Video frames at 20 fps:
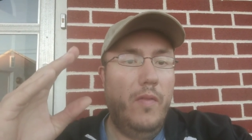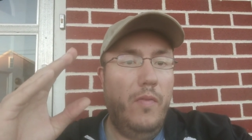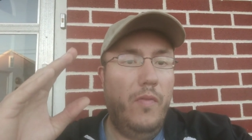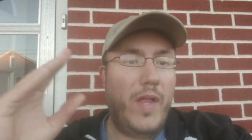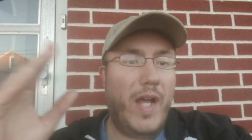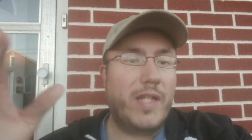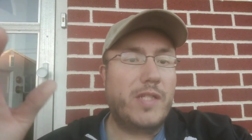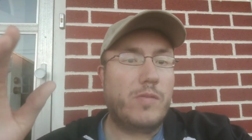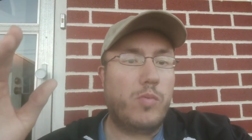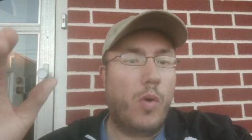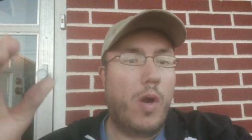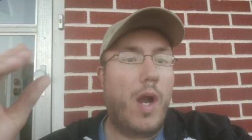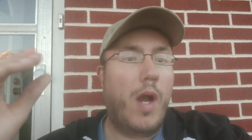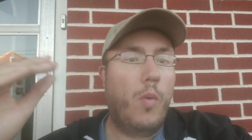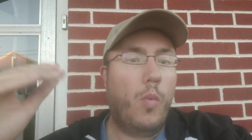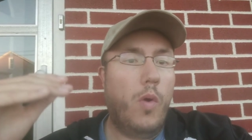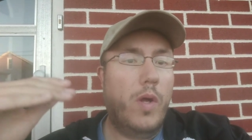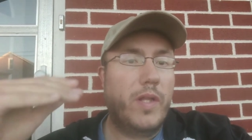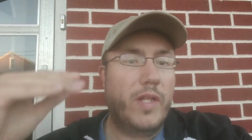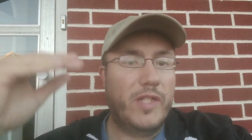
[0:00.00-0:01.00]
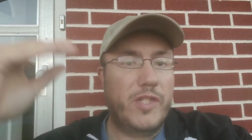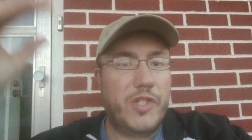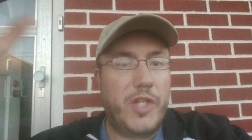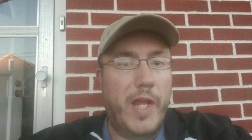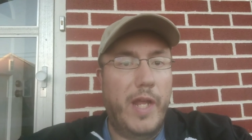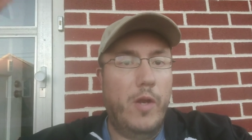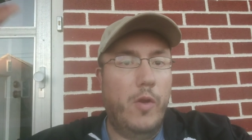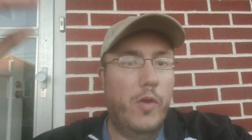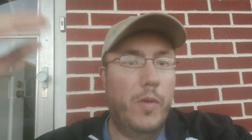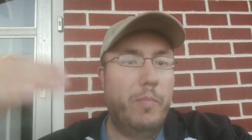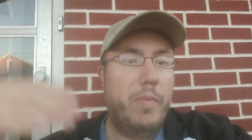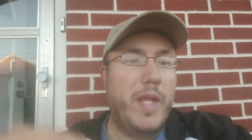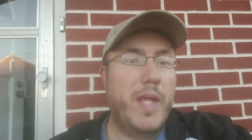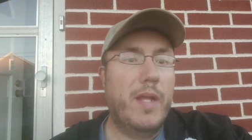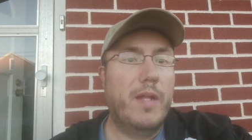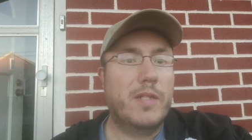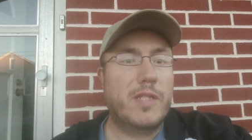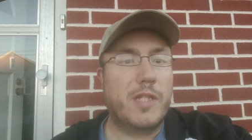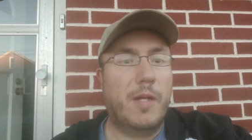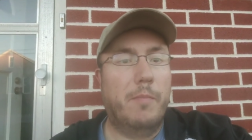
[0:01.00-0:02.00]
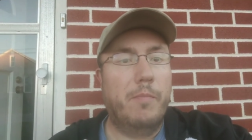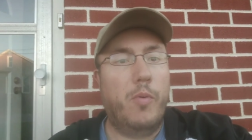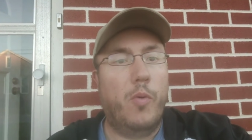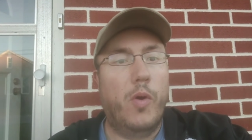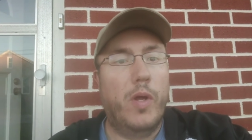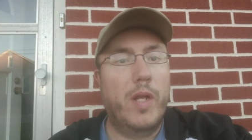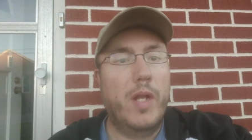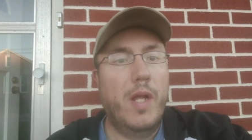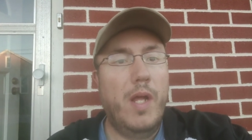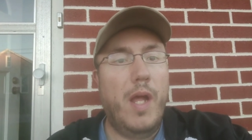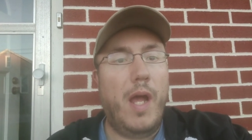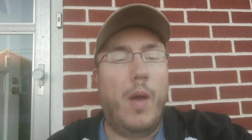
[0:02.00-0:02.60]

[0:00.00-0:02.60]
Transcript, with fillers: That's where I want this channel to be at some point.